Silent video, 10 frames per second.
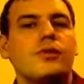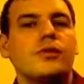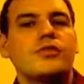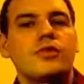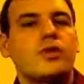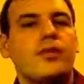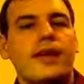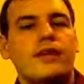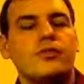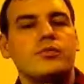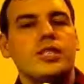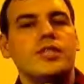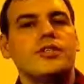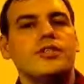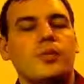there's no command from
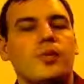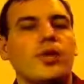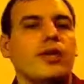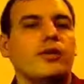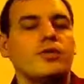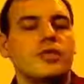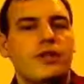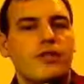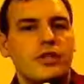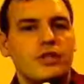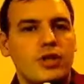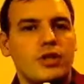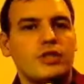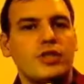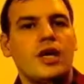Jesus, appoint elders in every
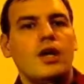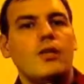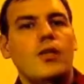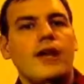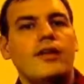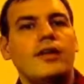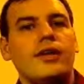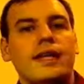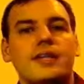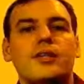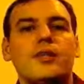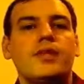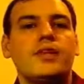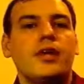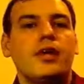church. Rather, it's
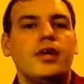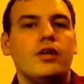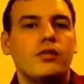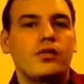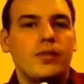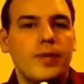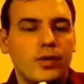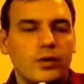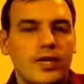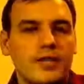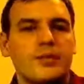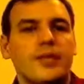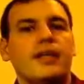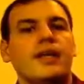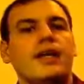something that carried over from the Old
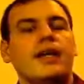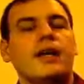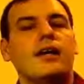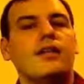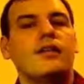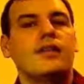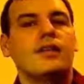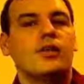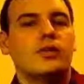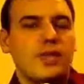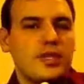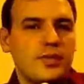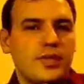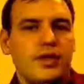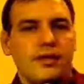Testament. In the Old
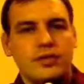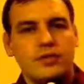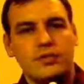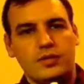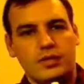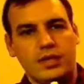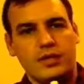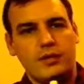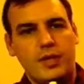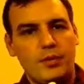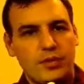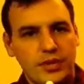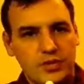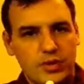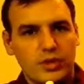Testament, you have the people
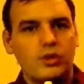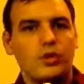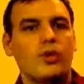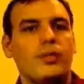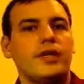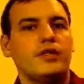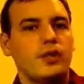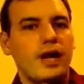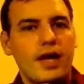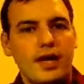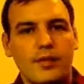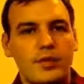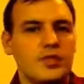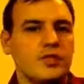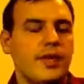of Israel who are a big tribe,
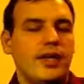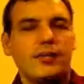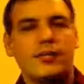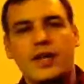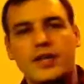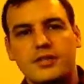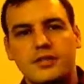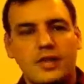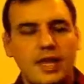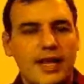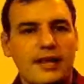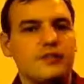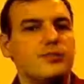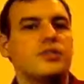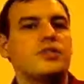which is made up of lots of clans,